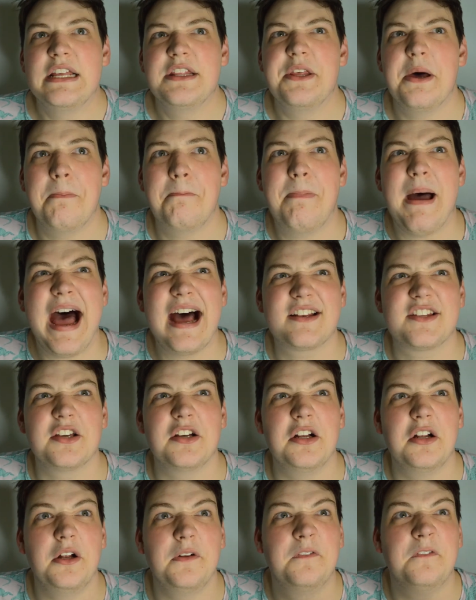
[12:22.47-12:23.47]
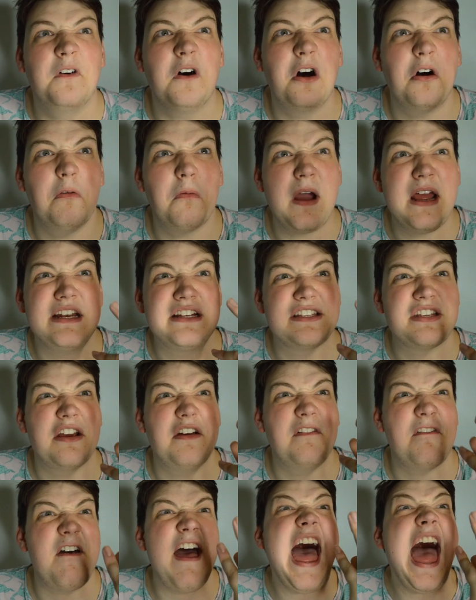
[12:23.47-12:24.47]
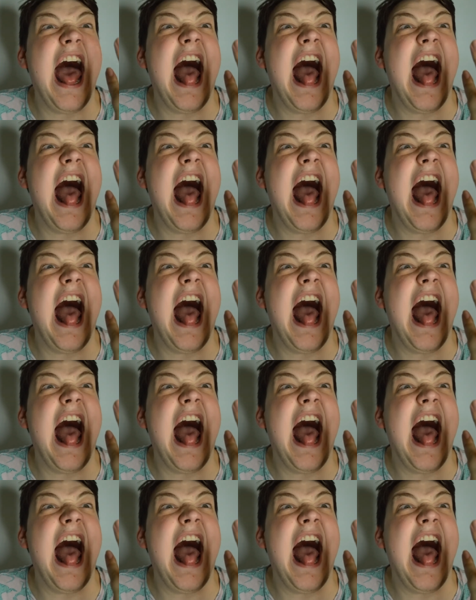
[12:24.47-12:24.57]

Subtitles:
The Battle for Winterfell.